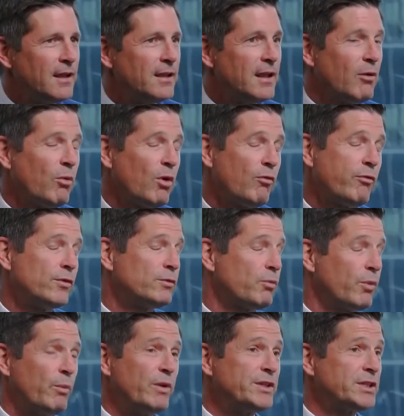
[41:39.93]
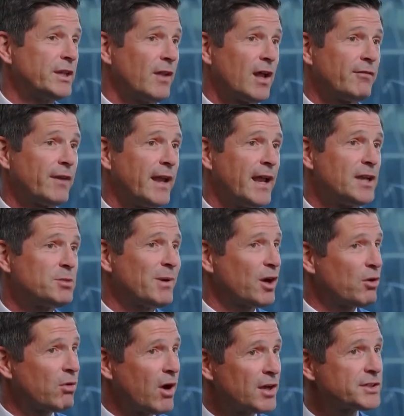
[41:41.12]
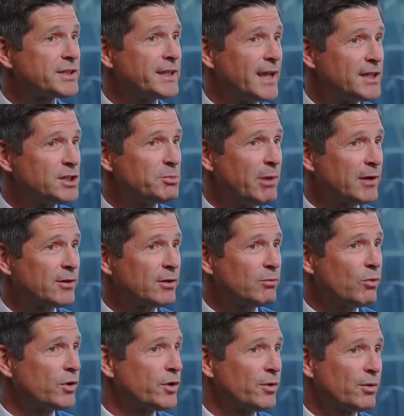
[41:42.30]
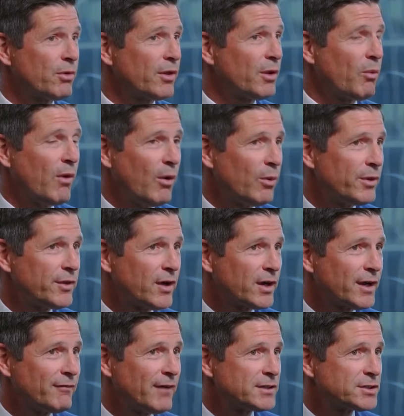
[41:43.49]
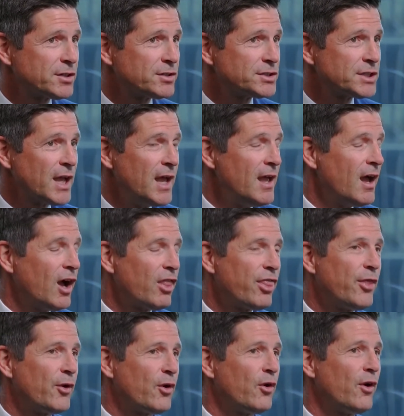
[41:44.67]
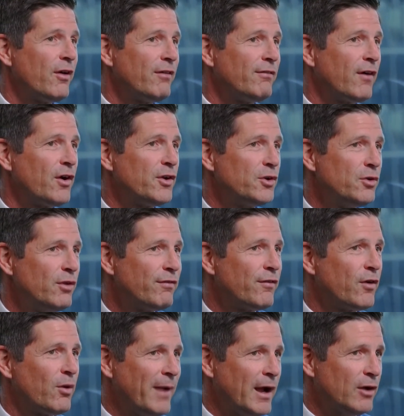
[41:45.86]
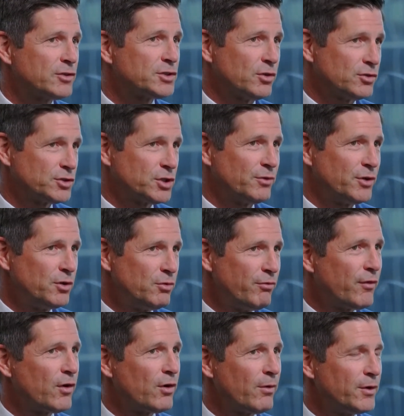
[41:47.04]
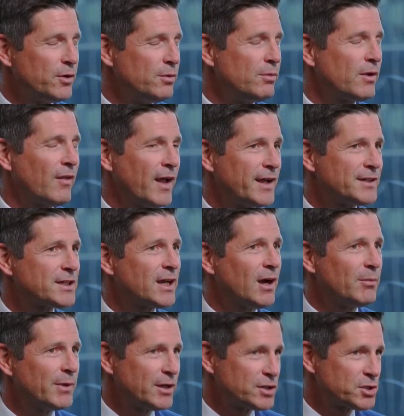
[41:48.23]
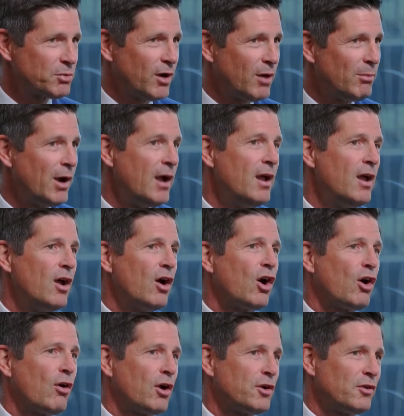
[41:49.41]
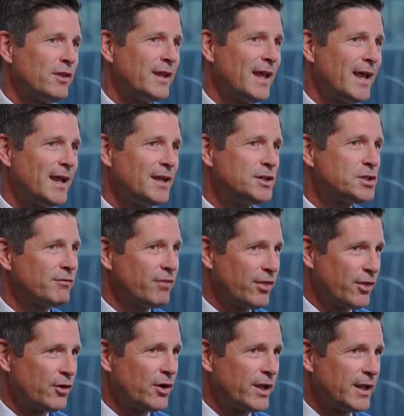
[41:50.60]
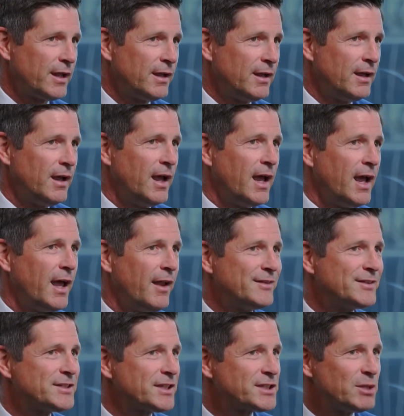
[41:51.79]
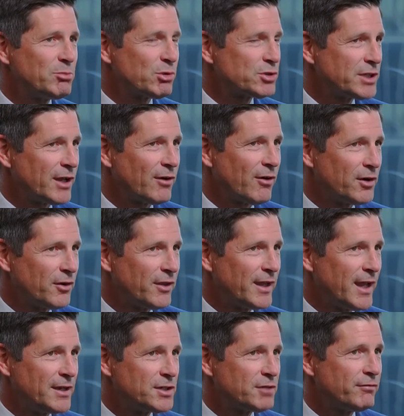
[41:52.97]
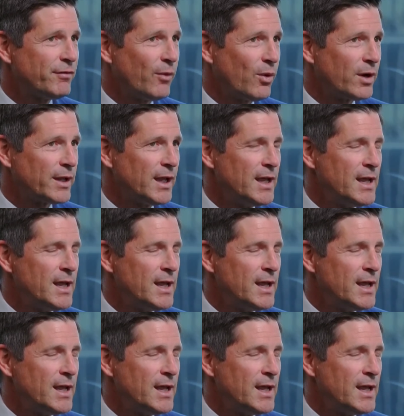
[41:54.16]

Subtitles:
Yeah, well, we see a lot of engagement across the age spectrum. We're doing really well with young investors. A third of our new-to-firm households, so new clients coming to Schwab, are under the age of 30, and 60% are under the age of 40.